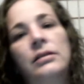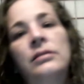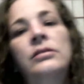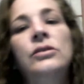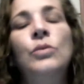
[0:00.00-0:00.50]

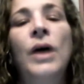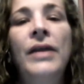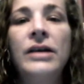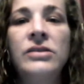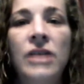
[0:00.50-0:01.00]
the
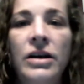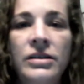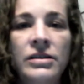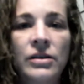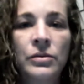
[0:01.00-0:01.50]
one that
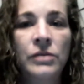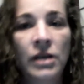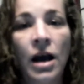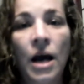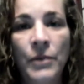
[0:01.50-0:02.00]
starts,
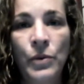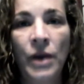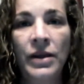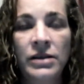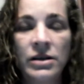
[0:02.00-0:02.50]
the common
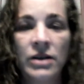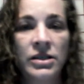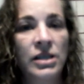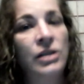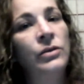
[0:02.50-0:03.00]
one that
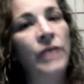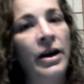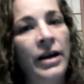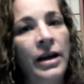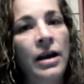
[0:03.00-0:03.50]
starts in the glute
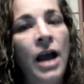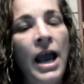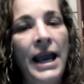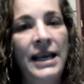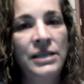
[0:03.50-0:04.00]
area
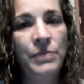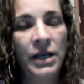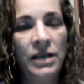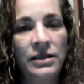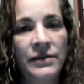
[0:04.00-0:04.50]
is
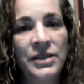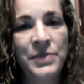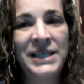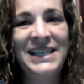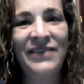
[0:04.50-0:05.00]
because of a
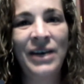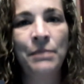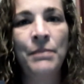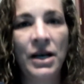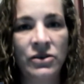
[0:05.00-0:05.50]
specific
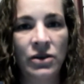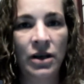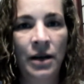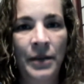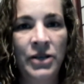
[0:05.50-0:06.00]
muscle.
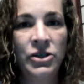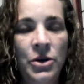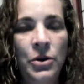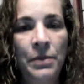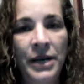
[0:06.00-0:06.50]
And I'm going
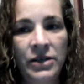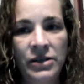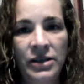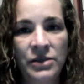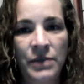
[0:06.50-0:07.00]
you a
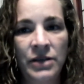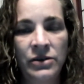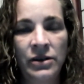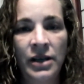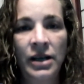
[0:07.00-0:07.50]
picture of this
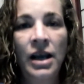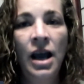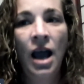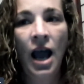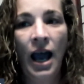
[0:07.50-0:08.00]
muscle. And then
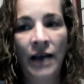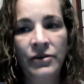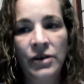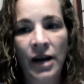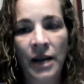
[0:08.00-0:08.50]

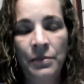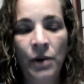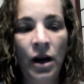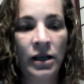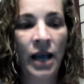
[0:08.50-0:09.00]
after I
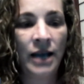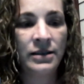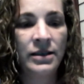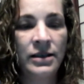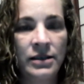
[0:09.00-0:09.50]

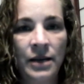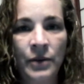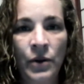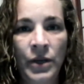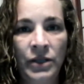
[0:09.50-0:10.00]
broadcast this,
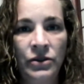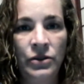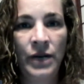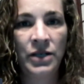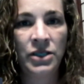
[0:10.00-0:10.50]
I'm going
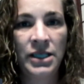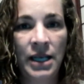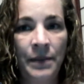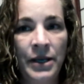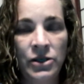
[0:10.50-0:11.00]
to actually
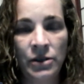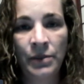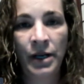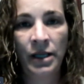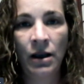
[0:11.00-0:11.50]
take a picture
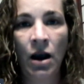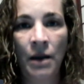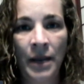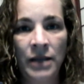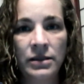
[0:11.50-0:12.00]
and put it in the
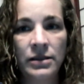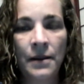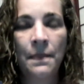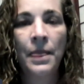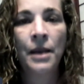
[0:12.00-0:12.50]
comment.
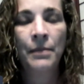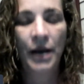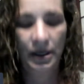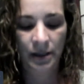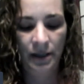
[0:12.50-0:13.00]
But